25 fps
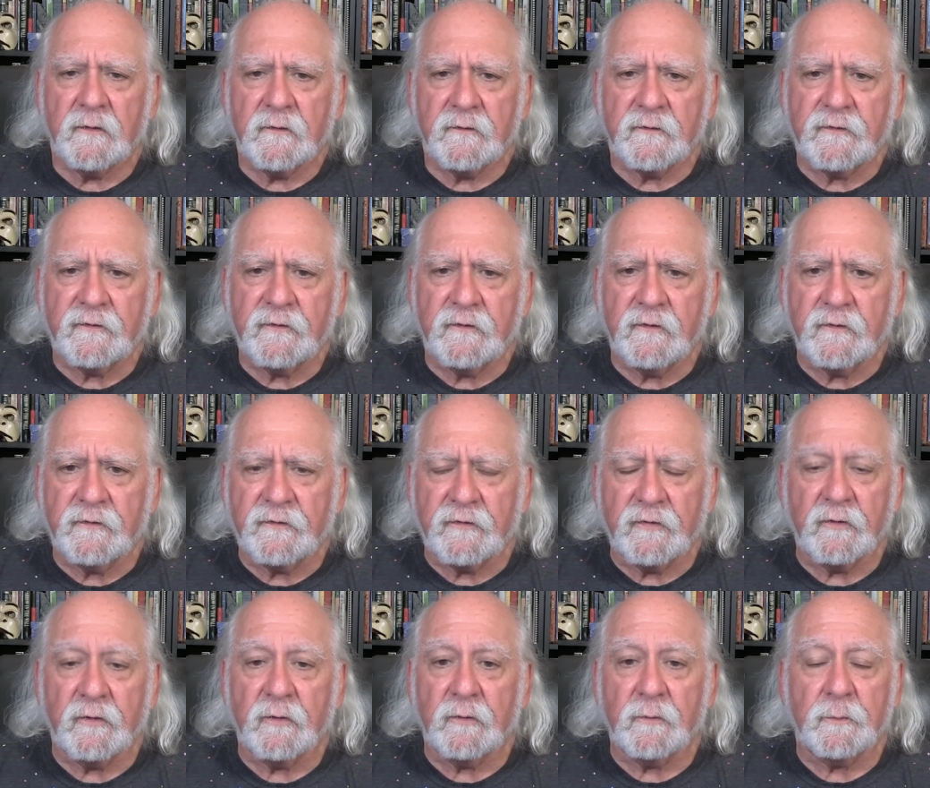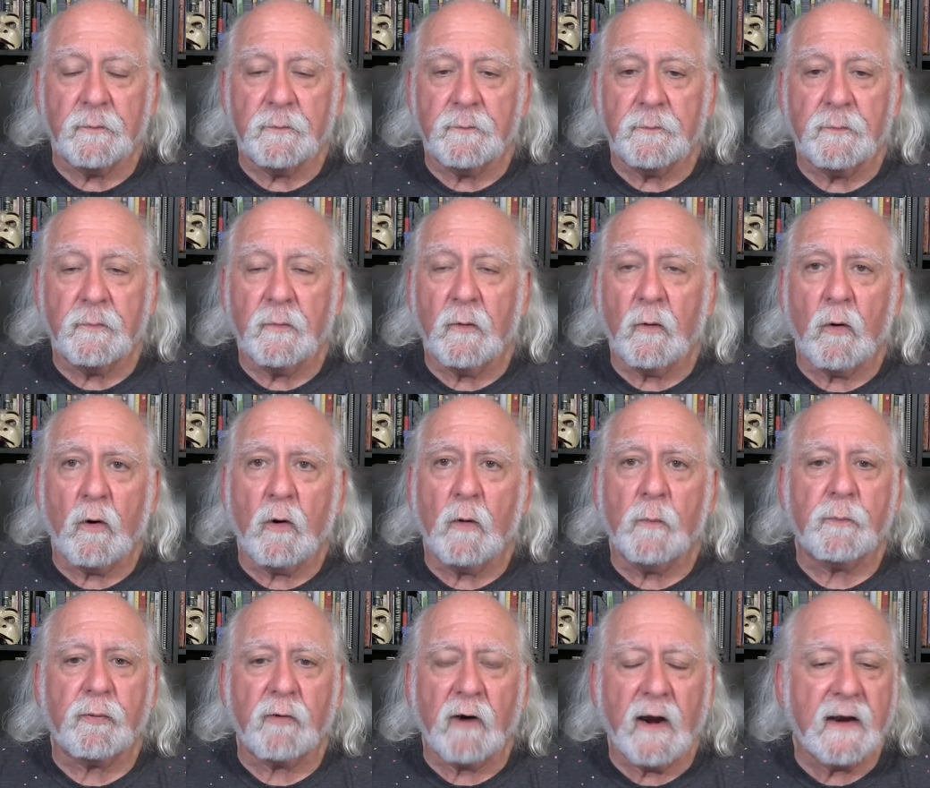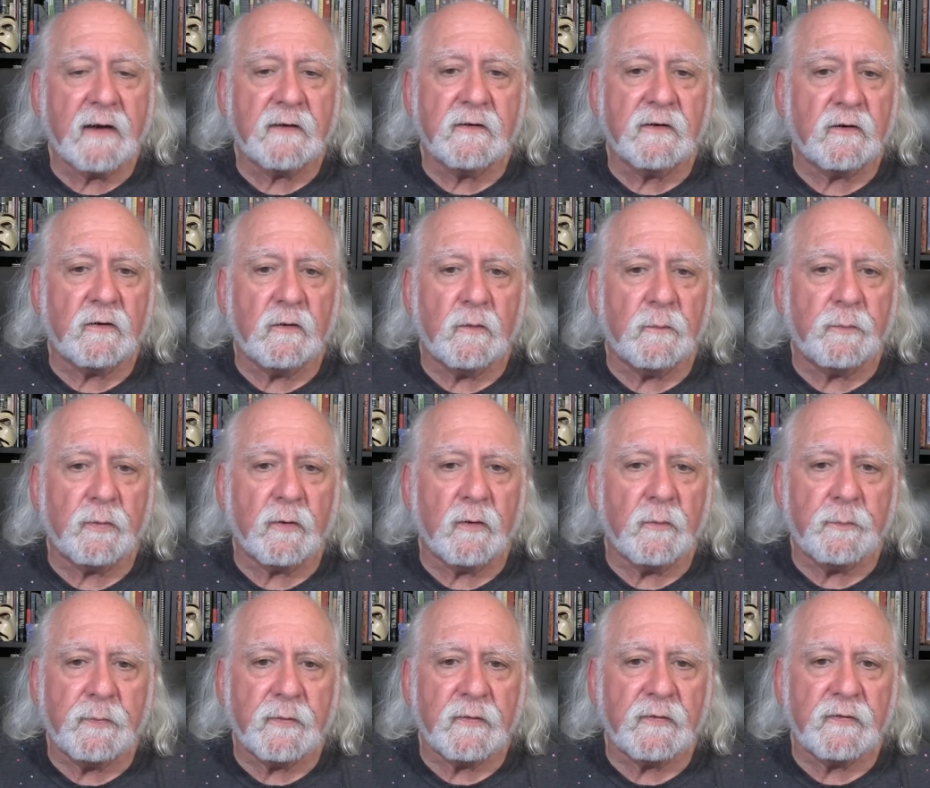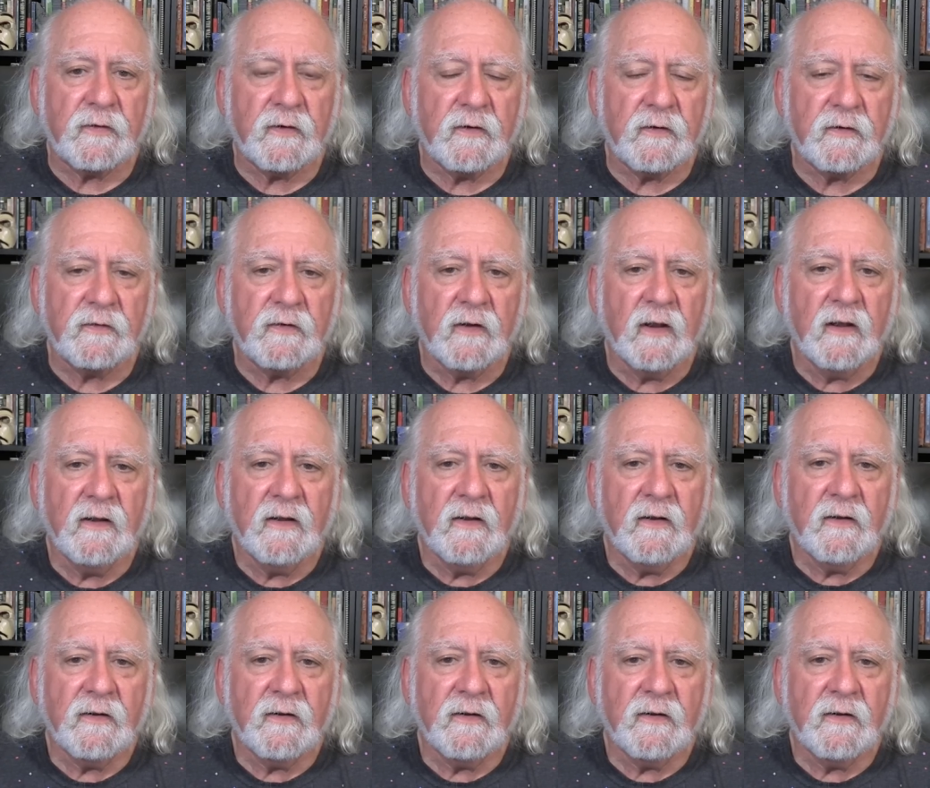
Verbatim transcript: F- for all practical purposes,